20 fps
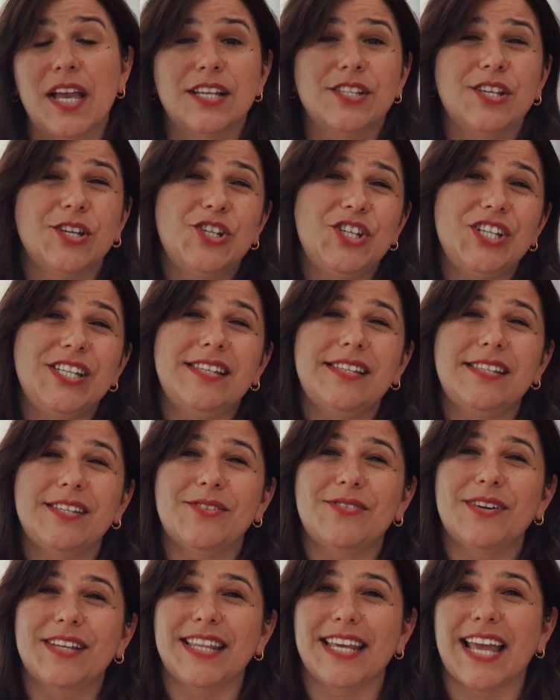So she's
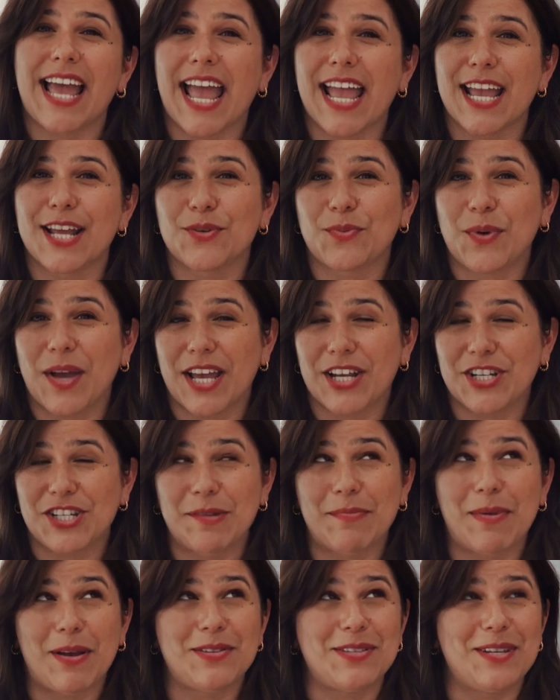still at the age where
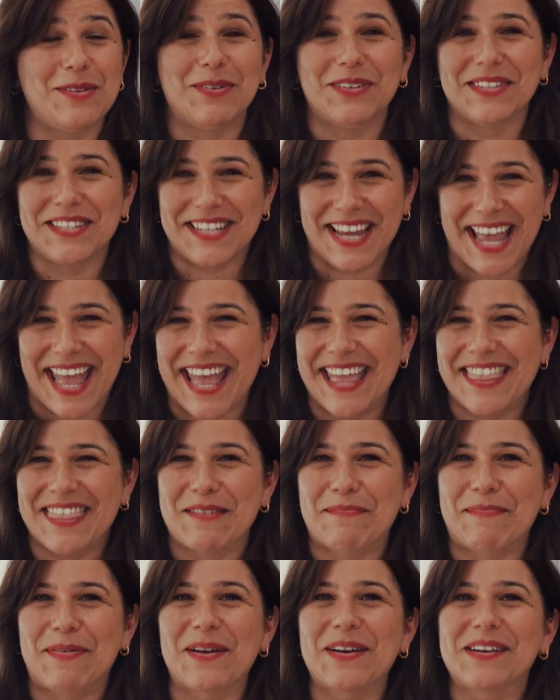she mostly wants to eat
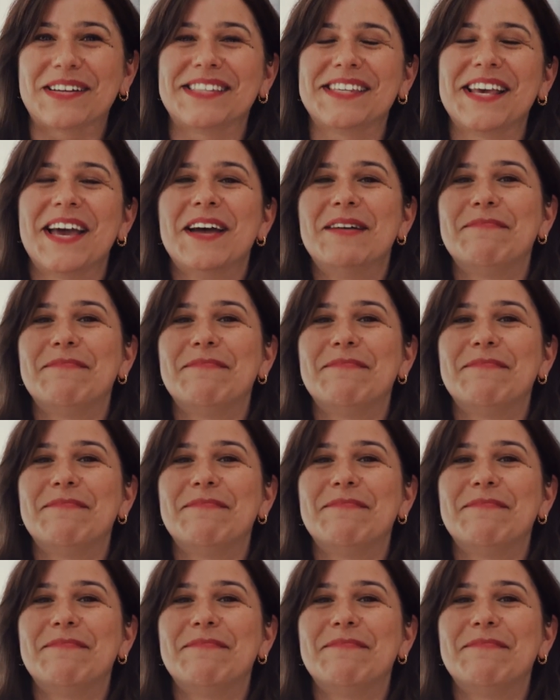the books,